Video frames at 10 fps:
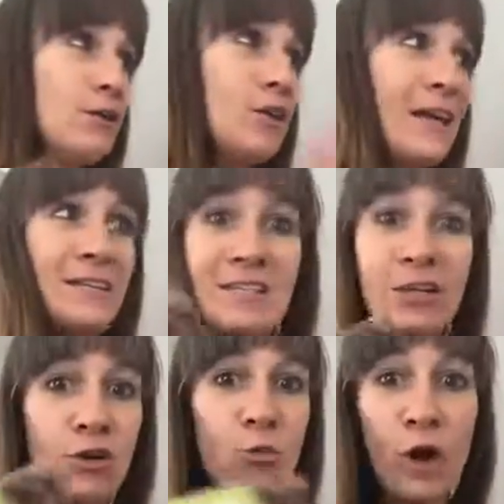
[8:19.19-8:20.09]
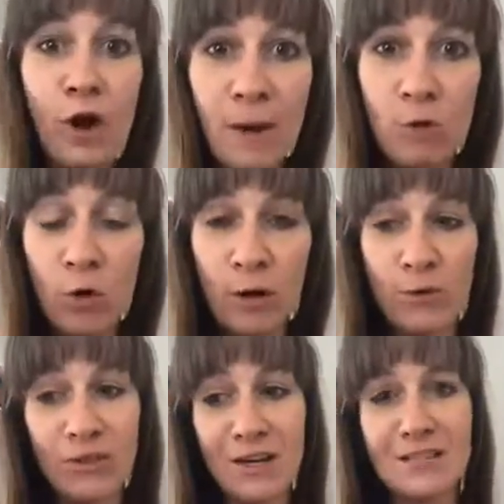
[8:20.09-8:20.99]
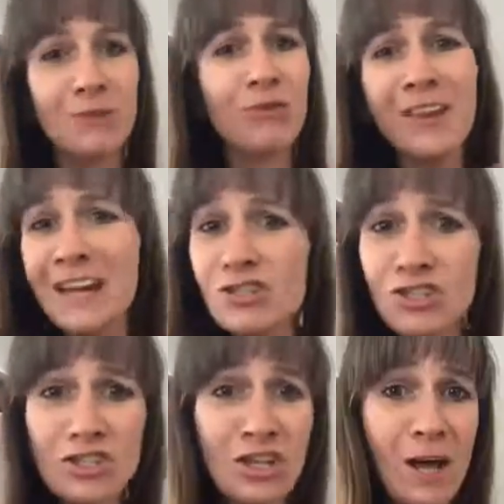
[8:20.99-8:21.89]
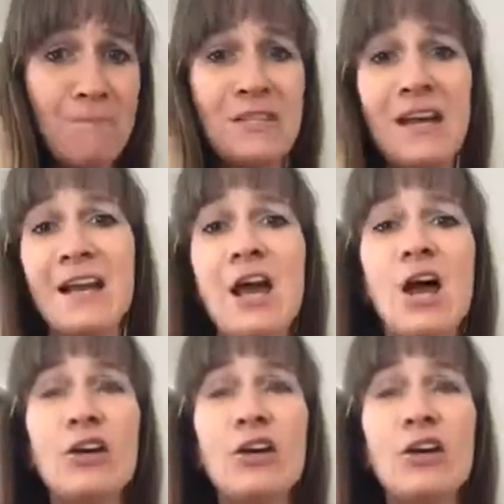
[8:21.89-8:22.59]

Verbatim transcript: like Dieter where I'm going with this and relationships and